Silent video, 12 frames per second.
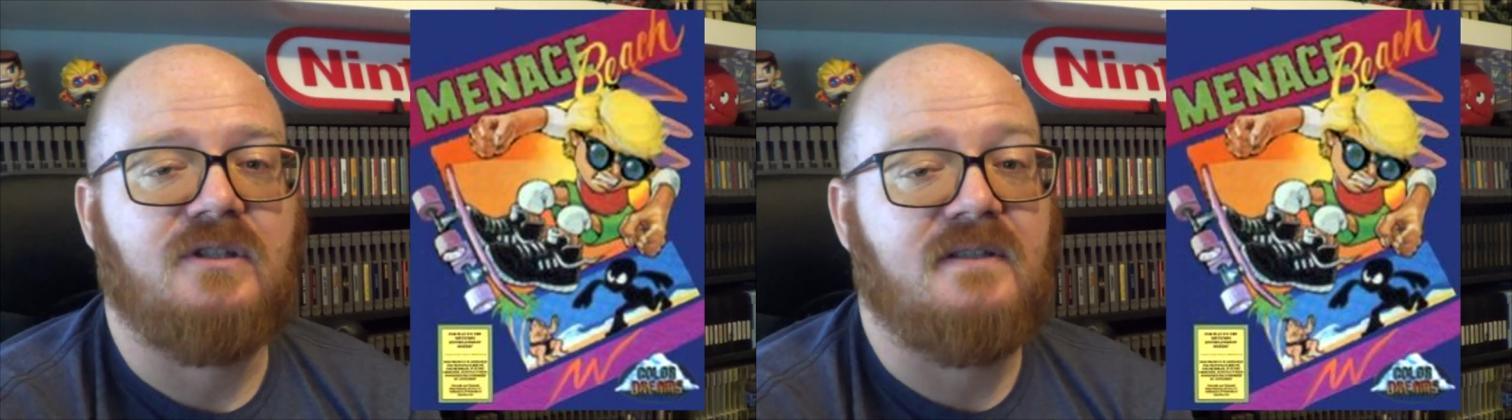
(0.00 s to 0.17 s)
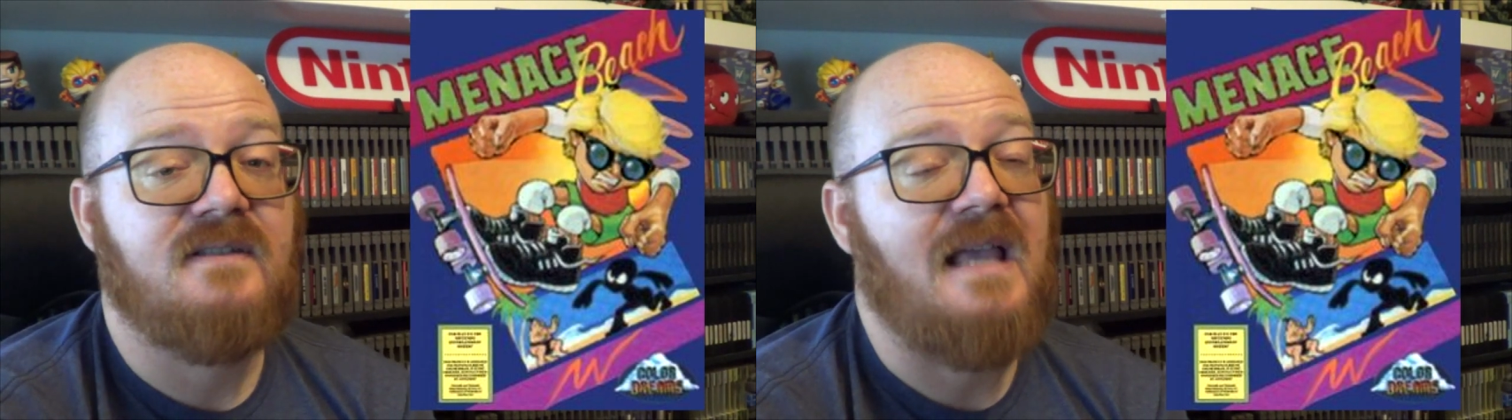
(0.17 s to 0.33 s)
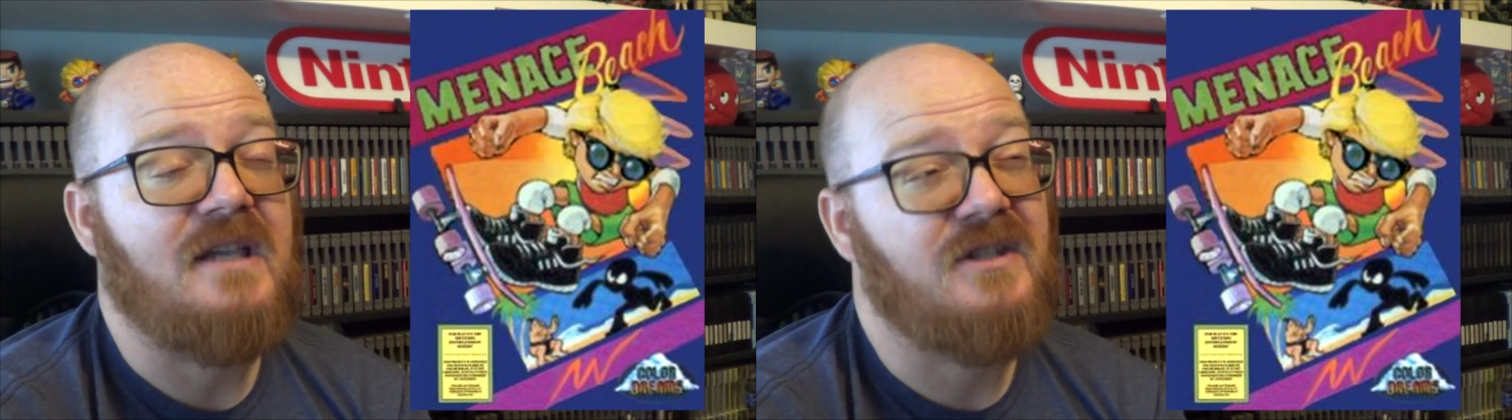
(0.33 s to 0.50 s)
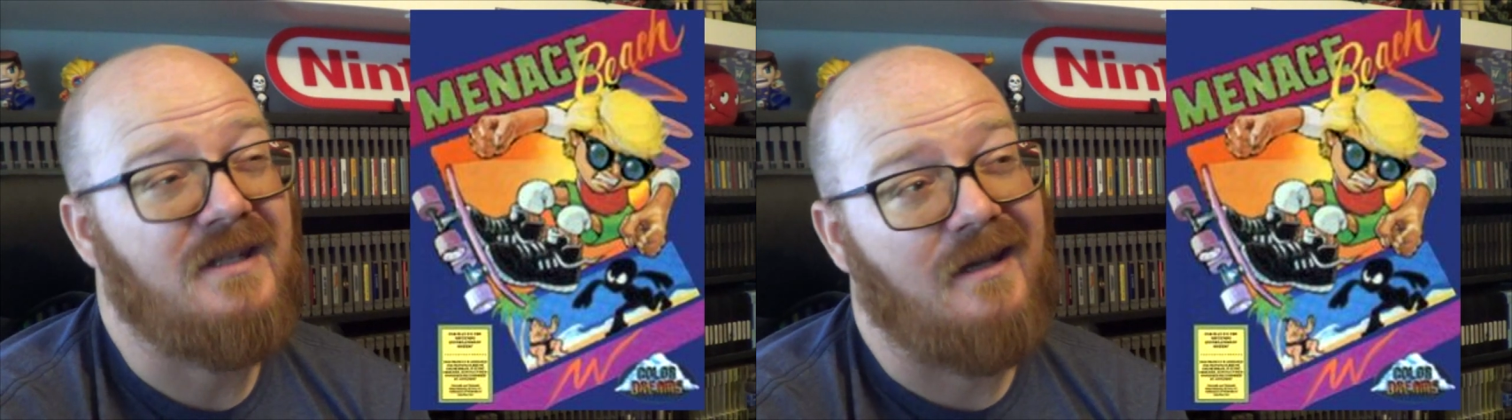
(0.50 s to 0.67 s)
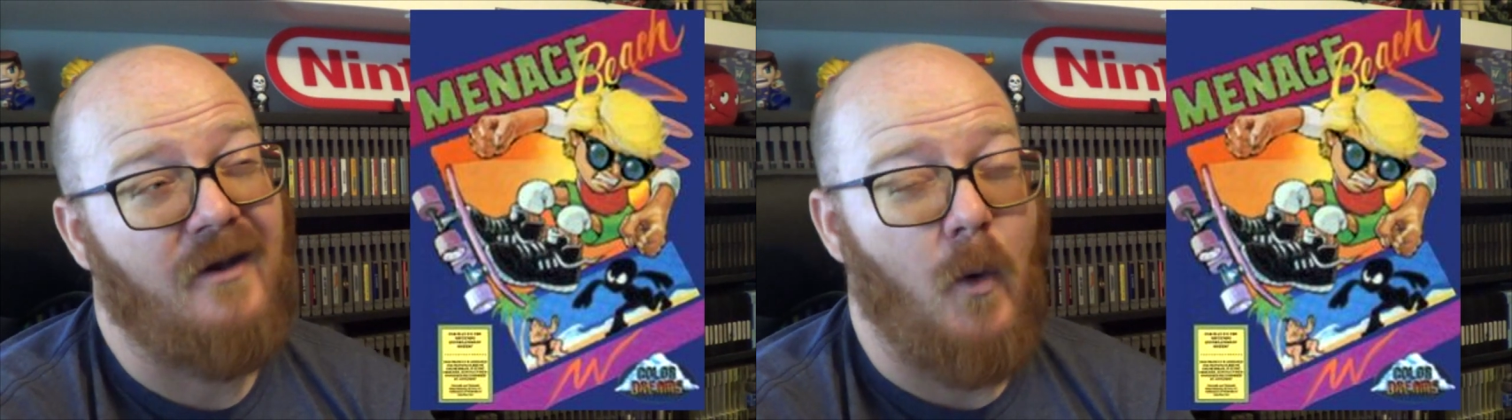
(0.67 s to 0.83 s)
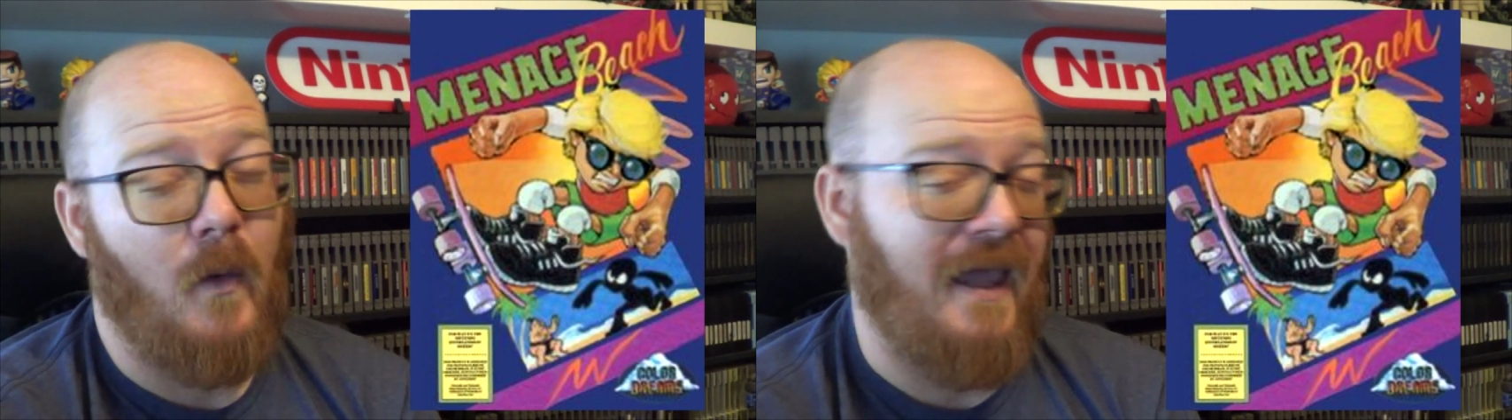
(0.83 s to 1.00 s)
This is actually
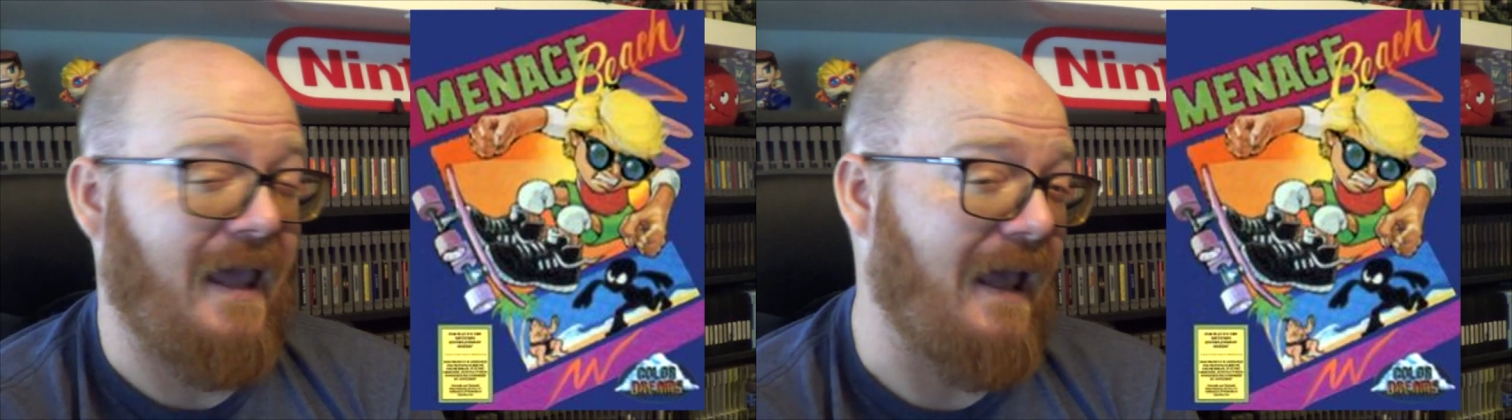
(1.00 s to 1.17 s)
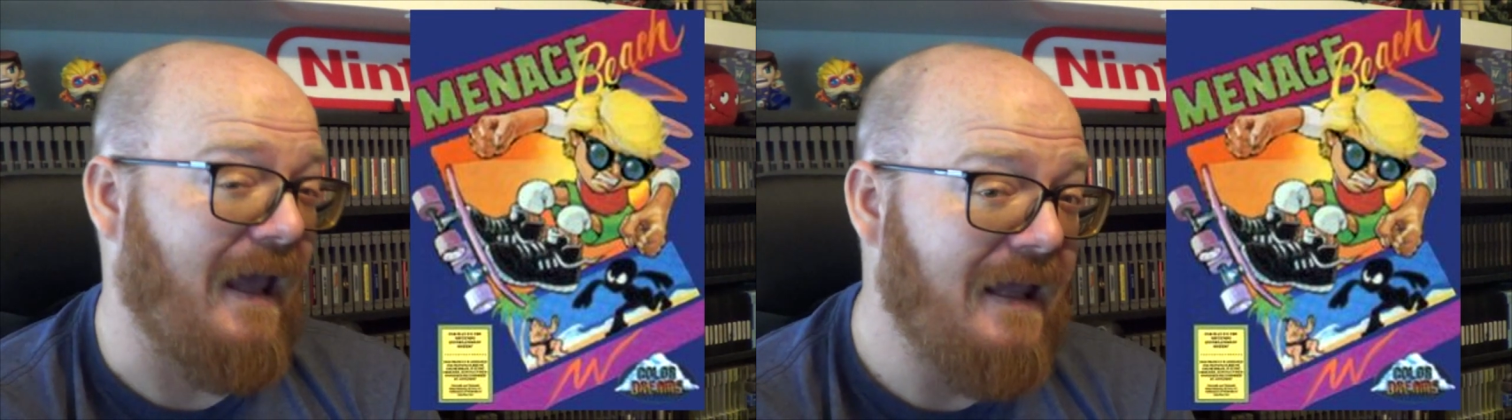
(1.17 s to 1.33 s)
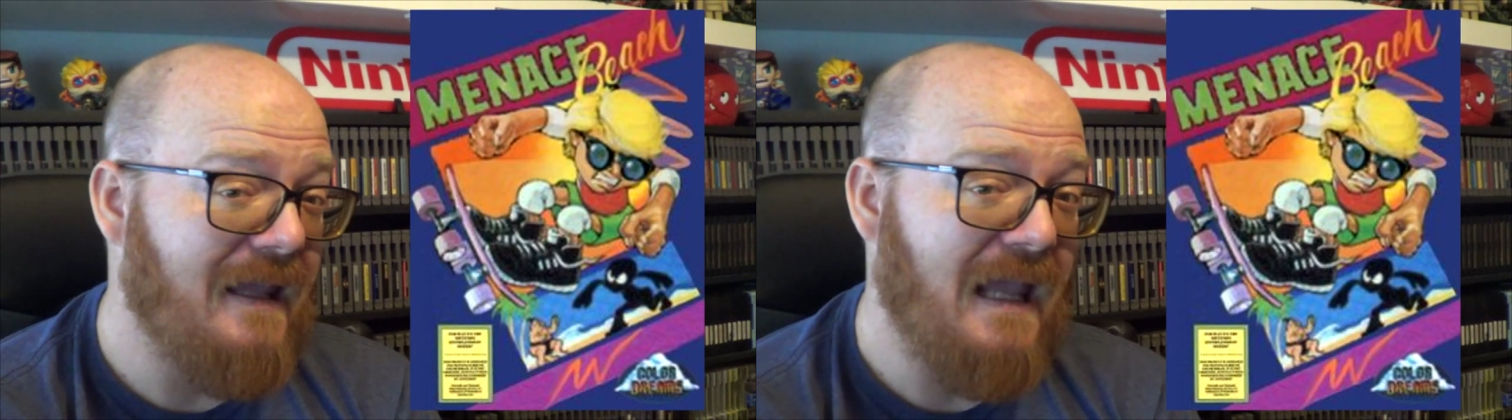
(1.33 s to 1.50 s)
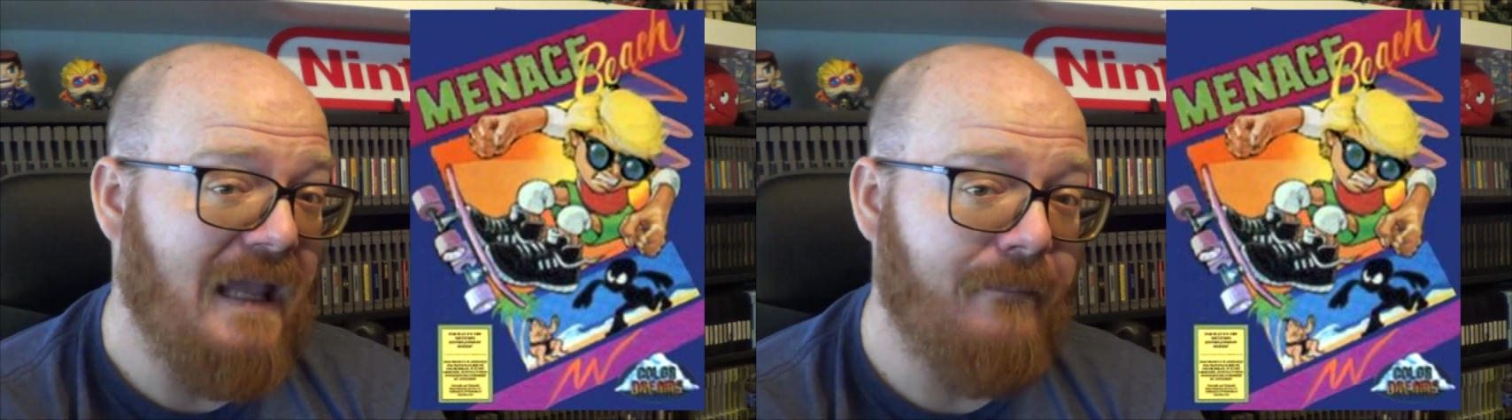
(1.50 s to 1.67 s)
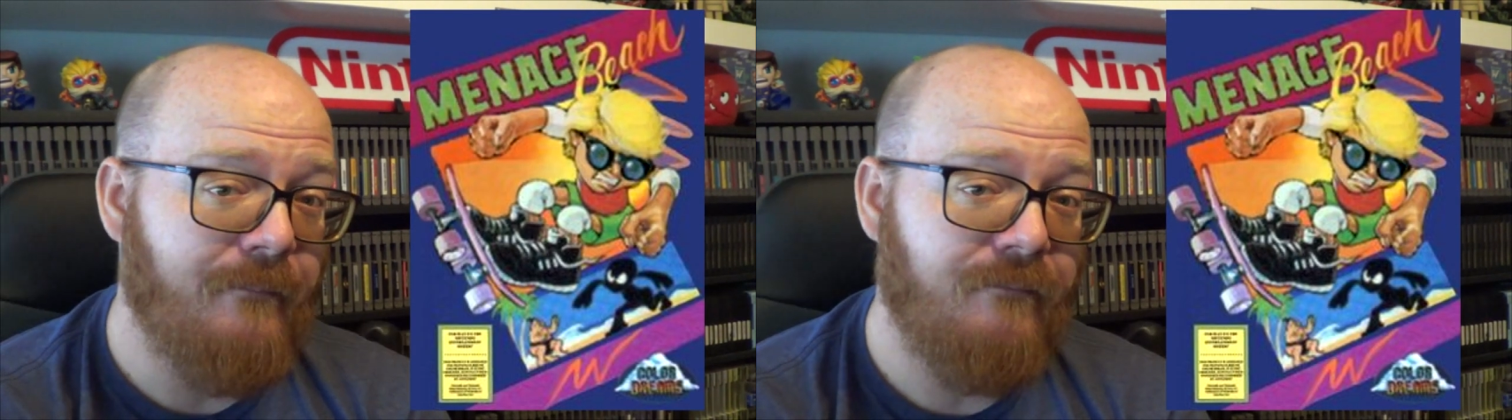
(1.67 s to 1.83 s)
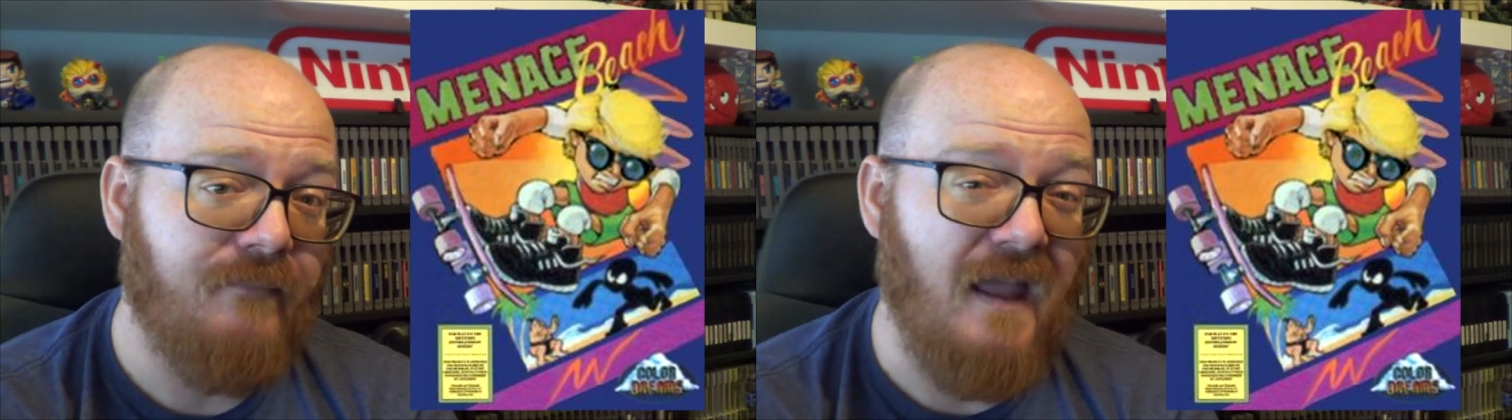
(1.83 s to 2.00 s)
an okay game.